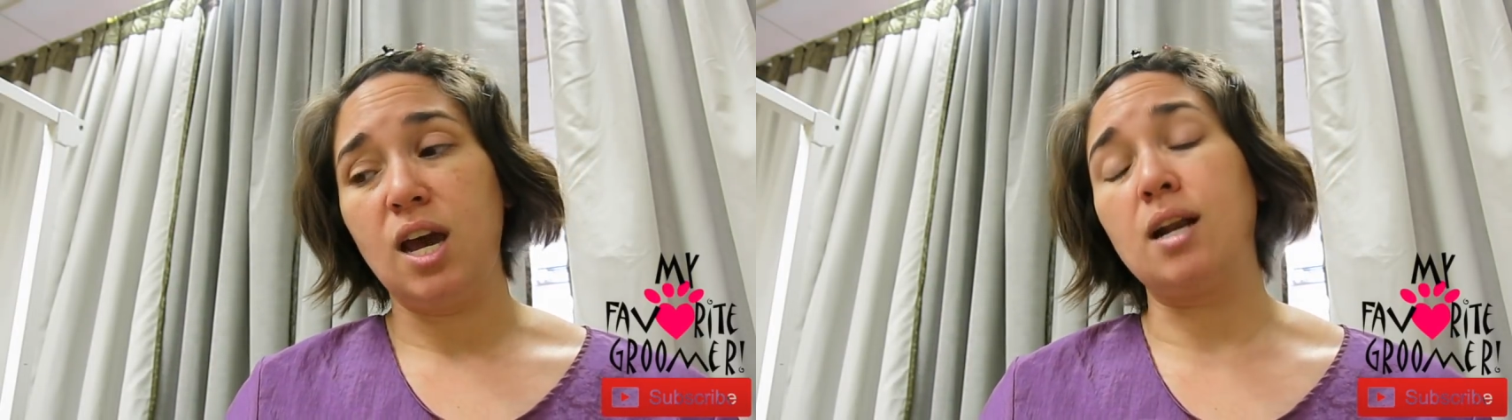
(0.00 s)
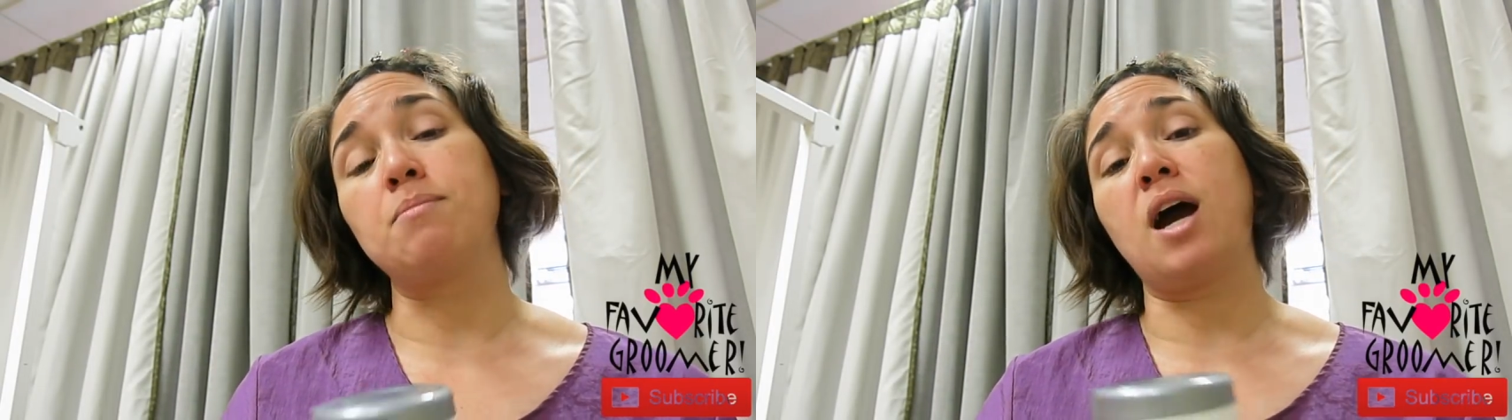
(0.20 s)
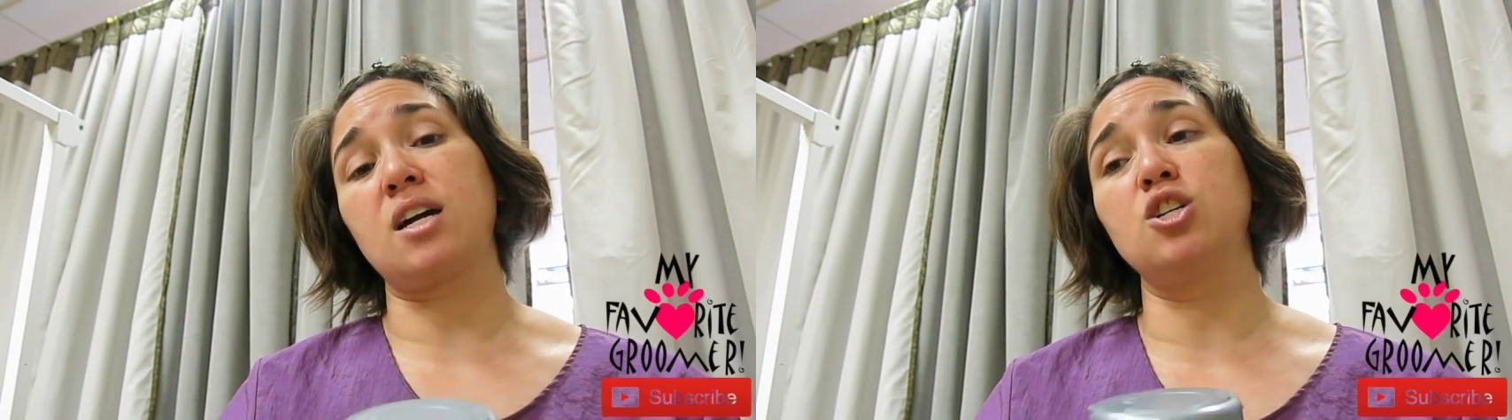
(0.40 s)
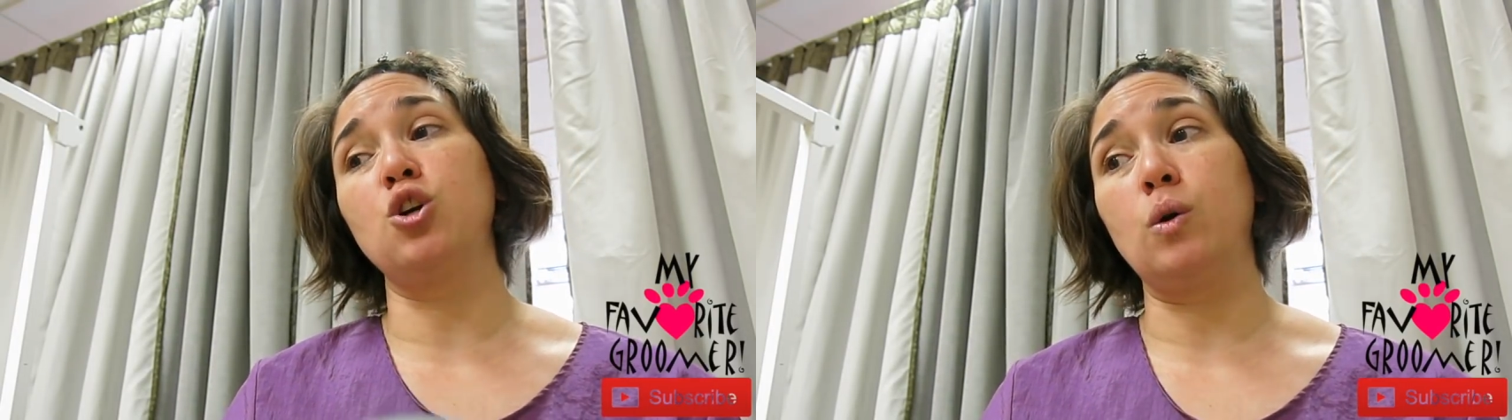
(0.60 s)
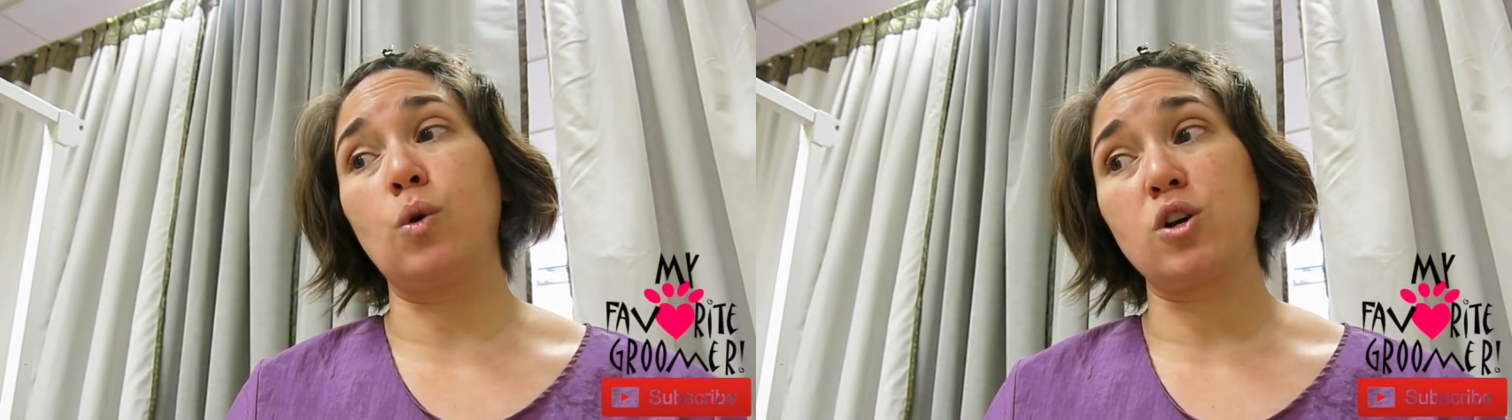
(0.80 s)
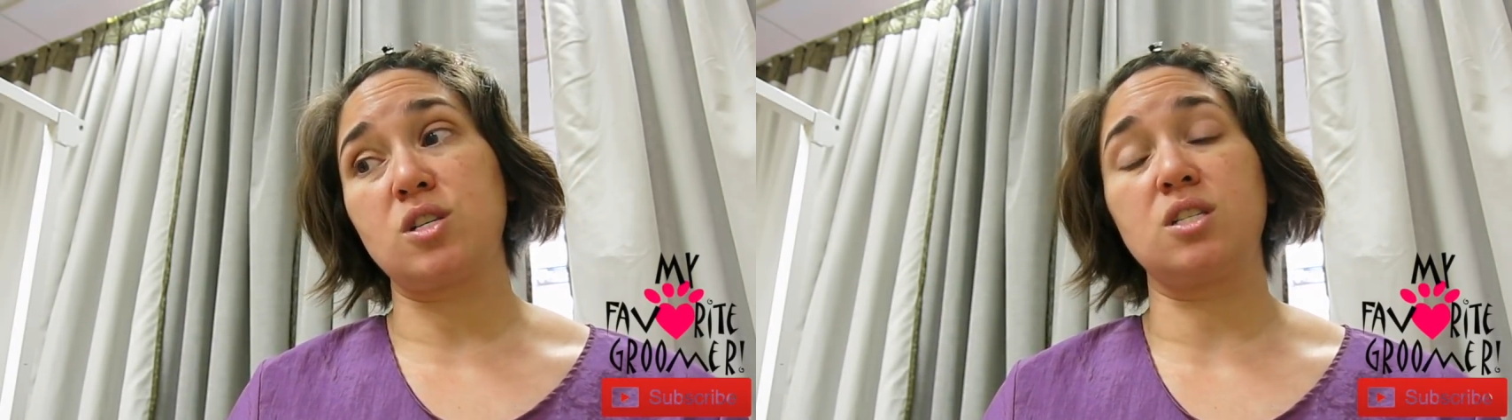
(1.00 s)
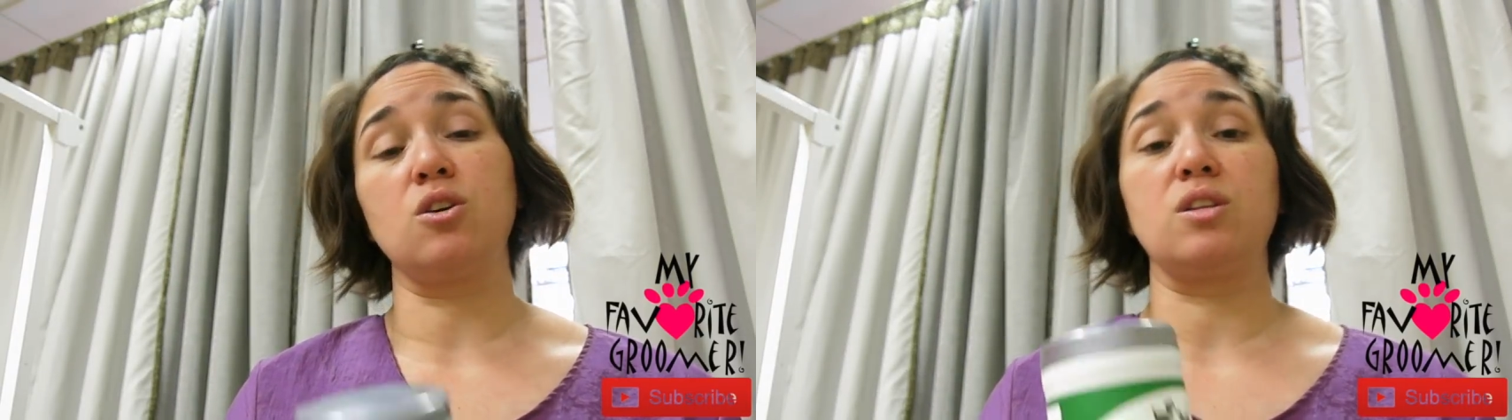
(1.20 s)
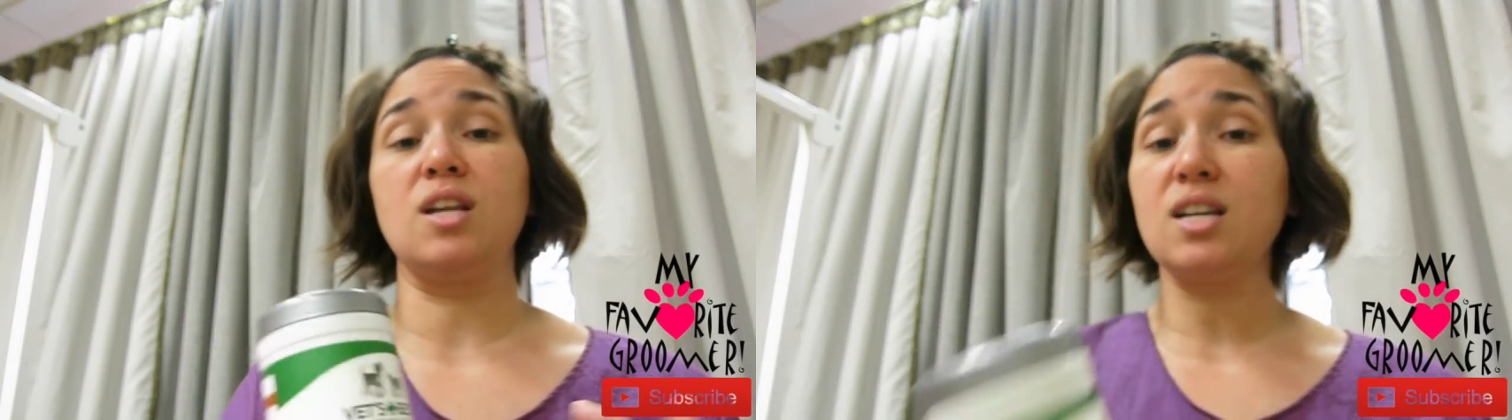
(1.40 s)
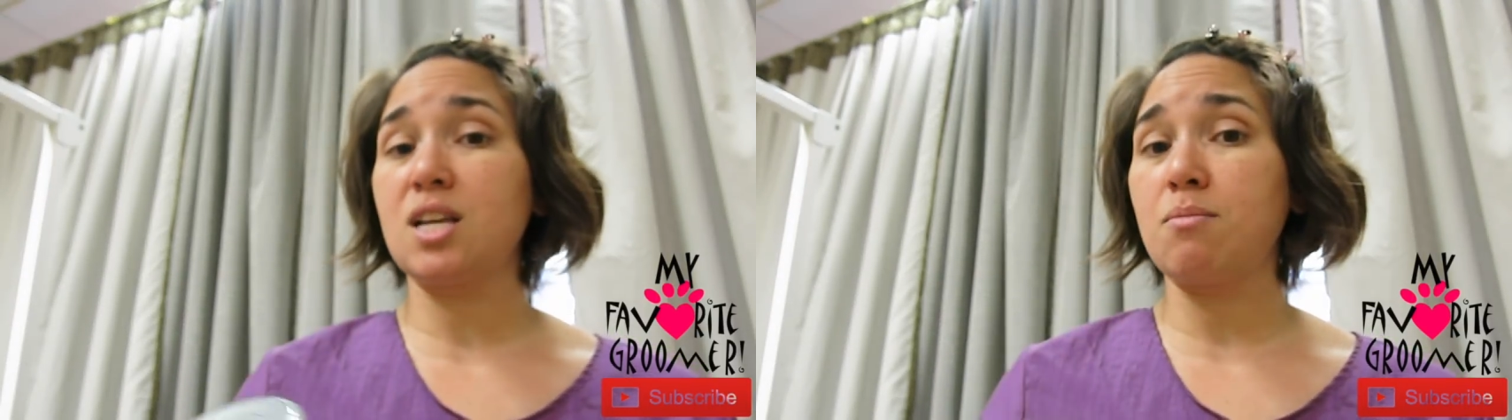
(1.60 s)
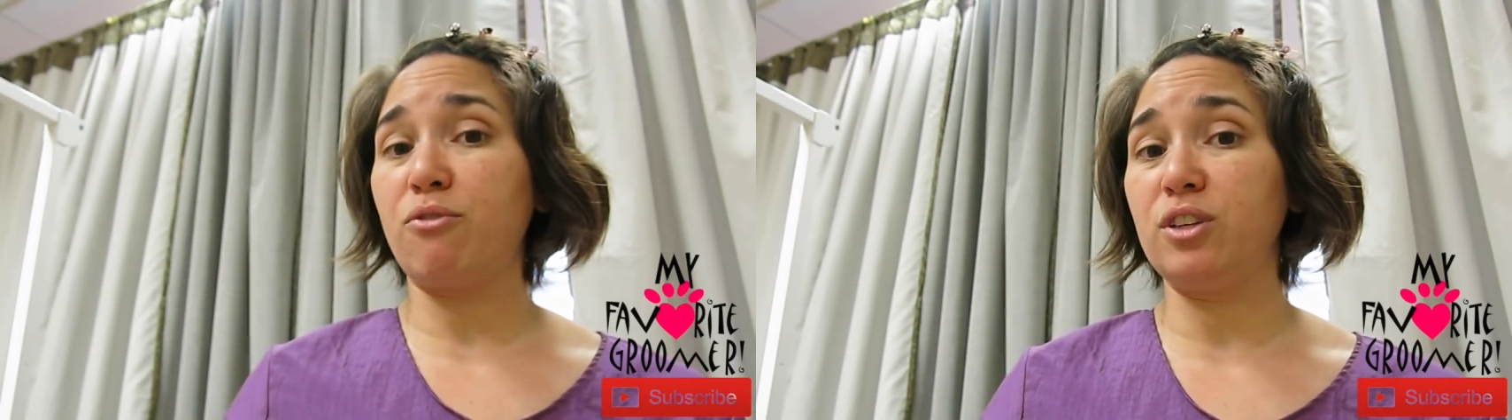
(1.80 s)
And I'm not going to know it works until the next
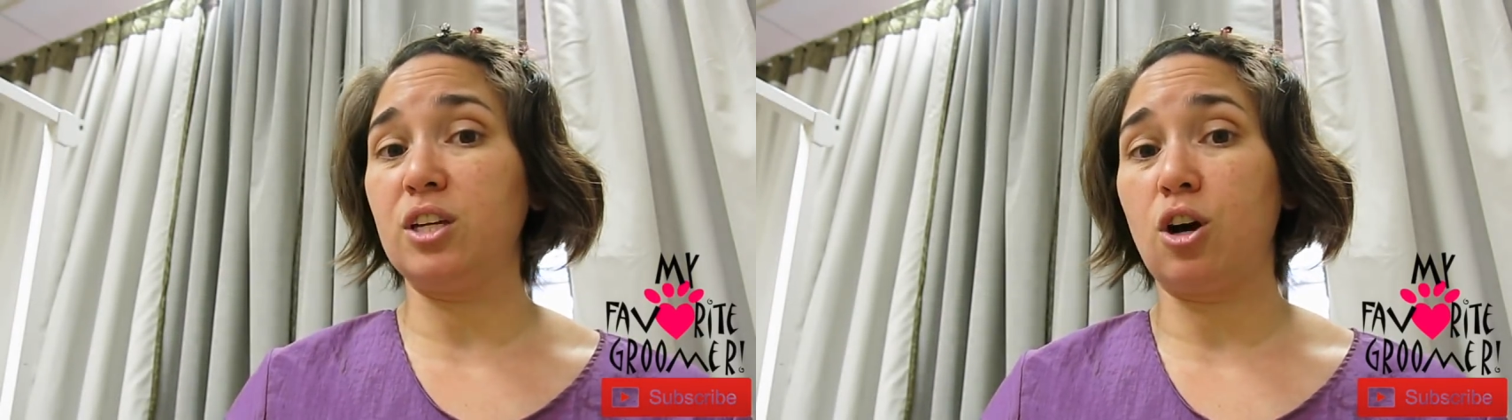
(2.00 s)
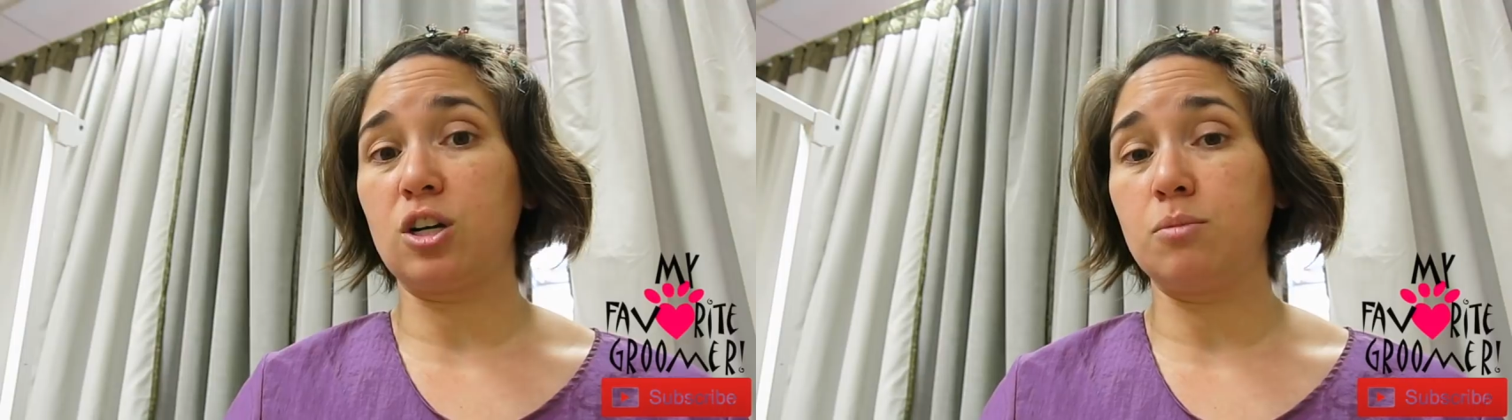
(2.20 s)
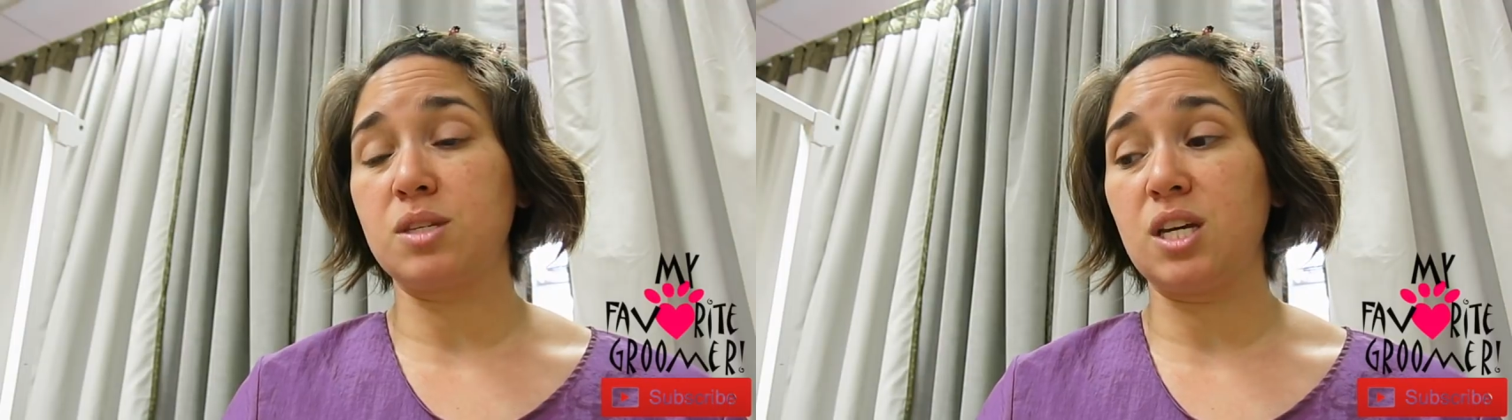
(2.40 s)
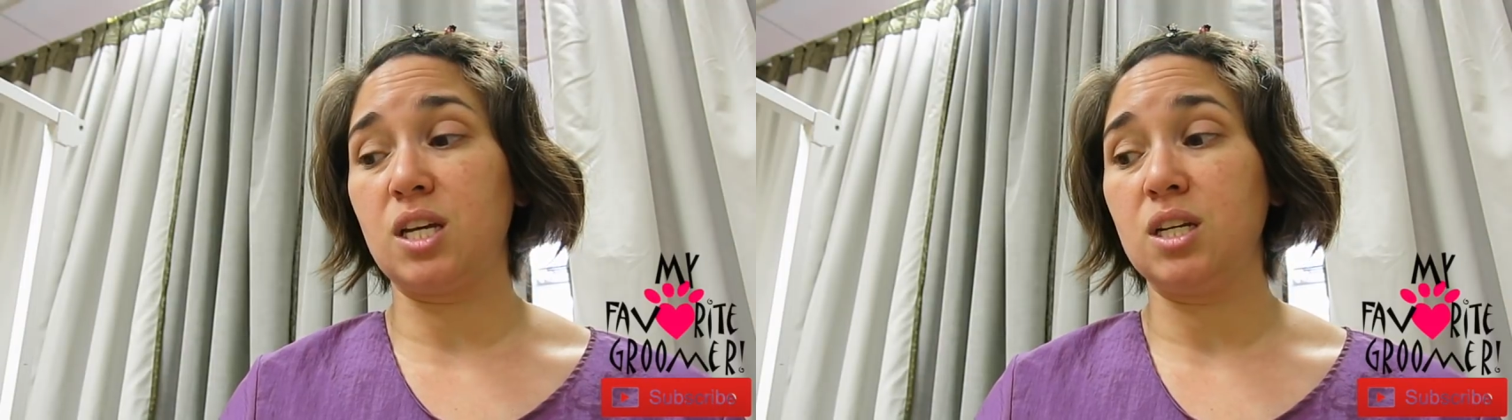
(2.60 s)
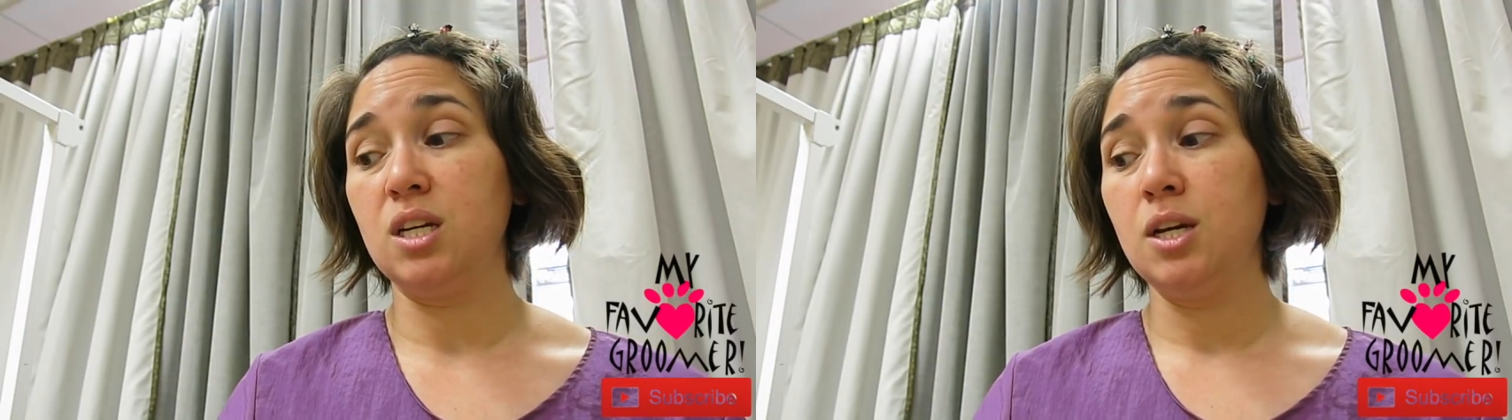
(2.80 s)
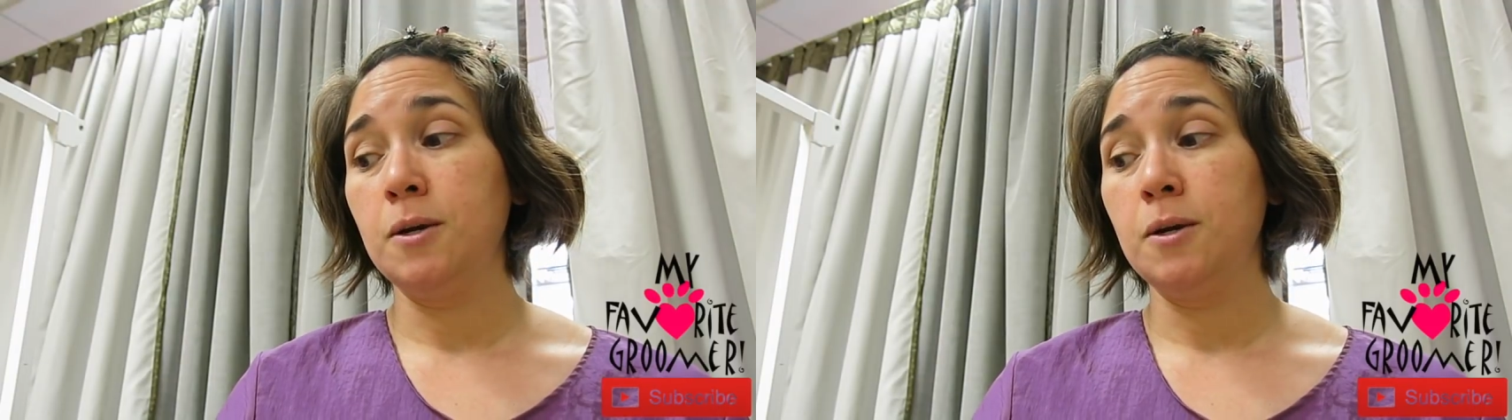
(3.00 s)
time a flea dog comes in.